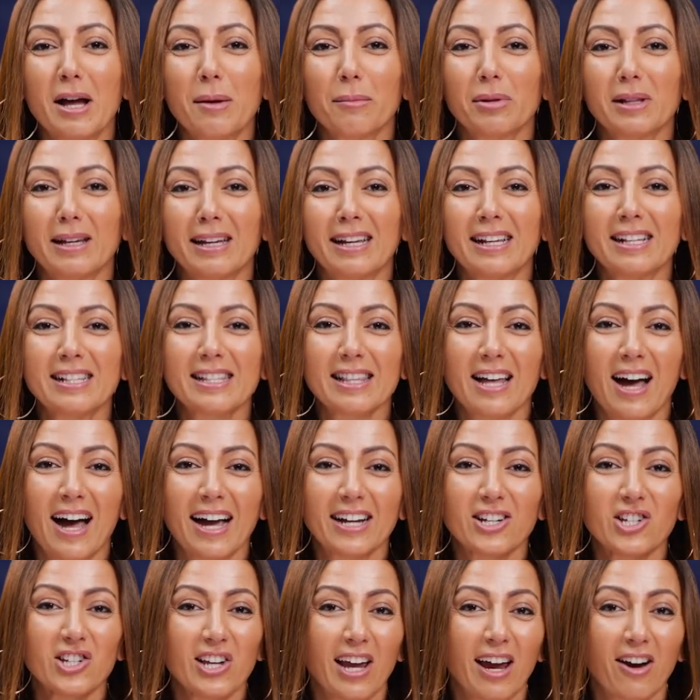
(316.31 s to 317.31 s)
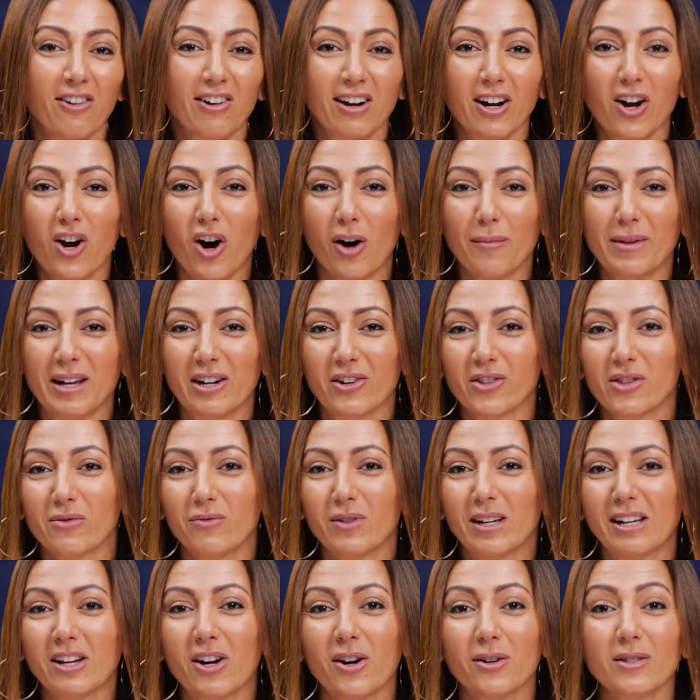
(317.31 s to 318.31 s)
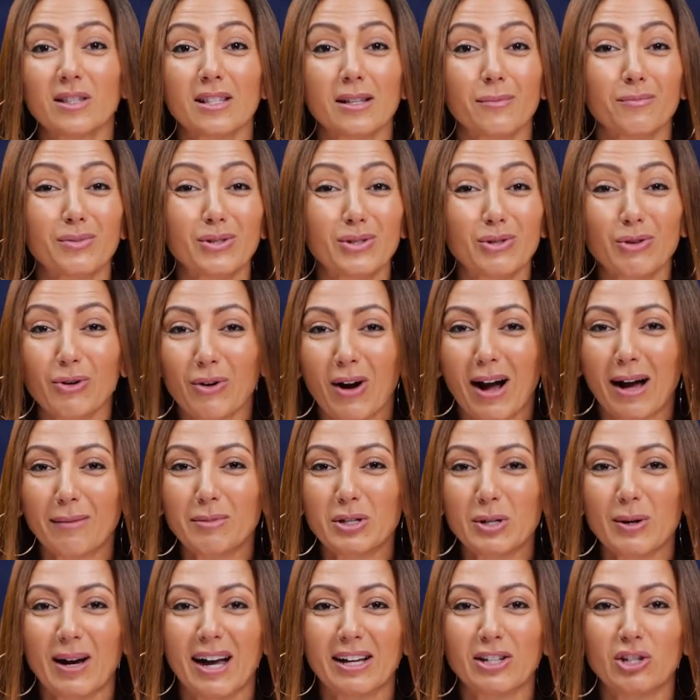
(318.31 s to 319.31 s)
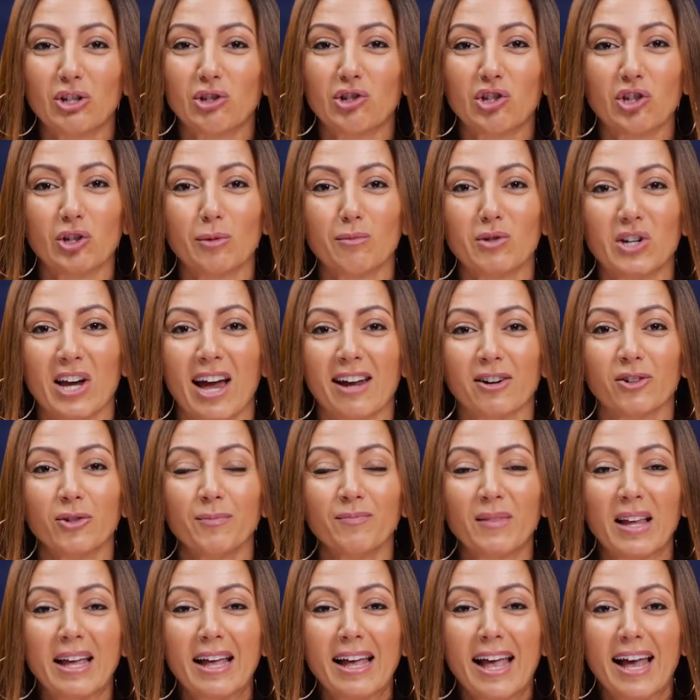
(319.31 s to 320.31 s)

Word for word: please like, share and comment on the video and subscribe to our YouTube channel.